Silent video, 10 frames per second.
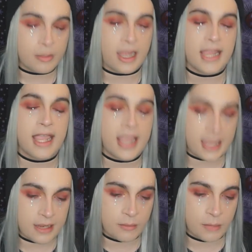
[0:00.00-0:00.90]
but I
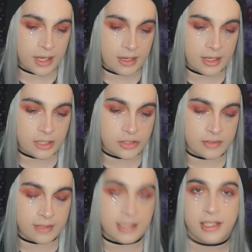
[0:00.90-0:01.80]
hate when it's
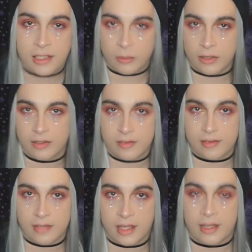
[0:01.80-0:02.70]
just like
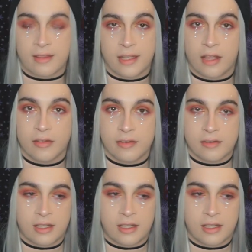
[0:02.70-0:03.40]
keywords and nothing else,